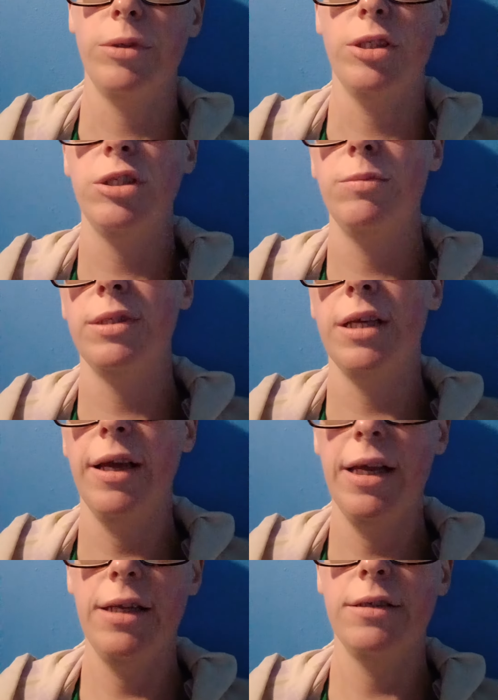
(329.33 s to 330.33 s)
when she was
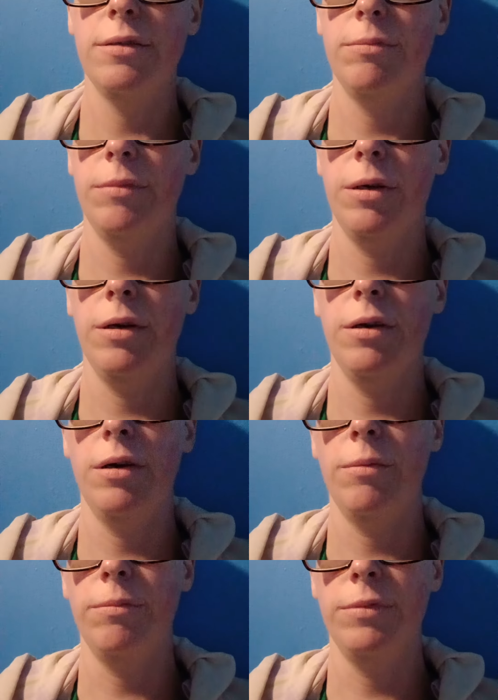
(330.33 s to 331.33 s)
8. My
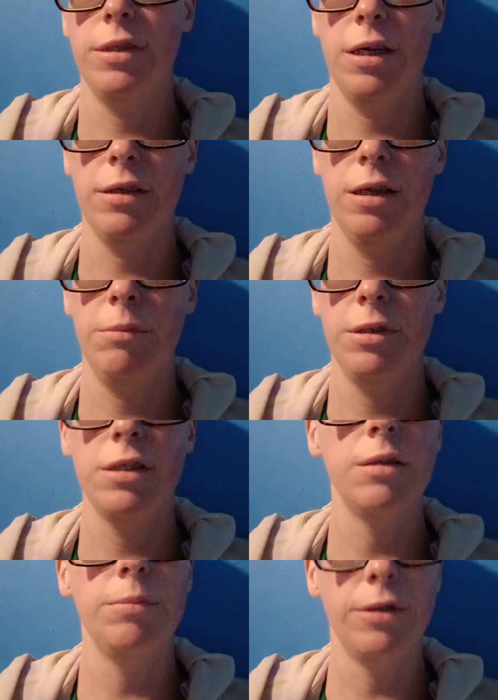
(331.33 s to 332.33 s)
dad came into
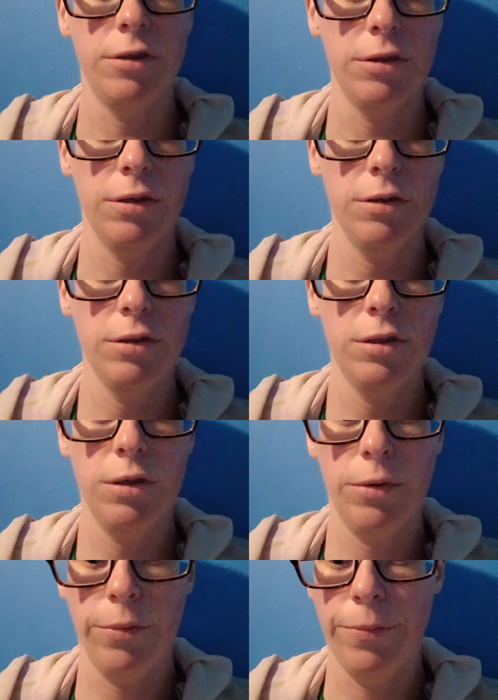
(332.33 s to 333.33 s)
the picture.
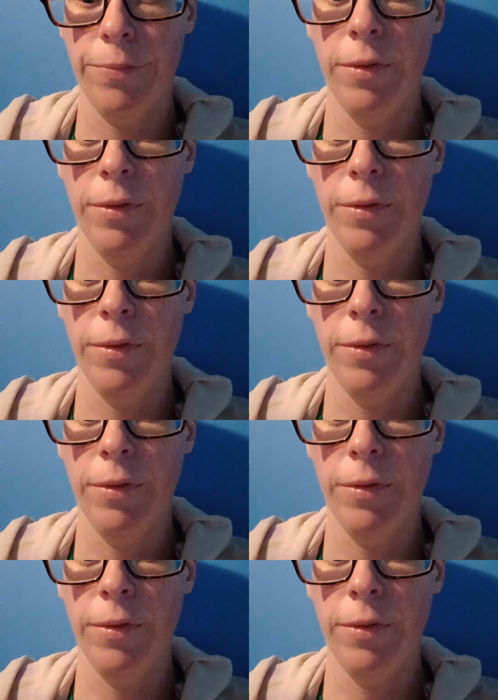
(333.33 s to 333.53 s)
So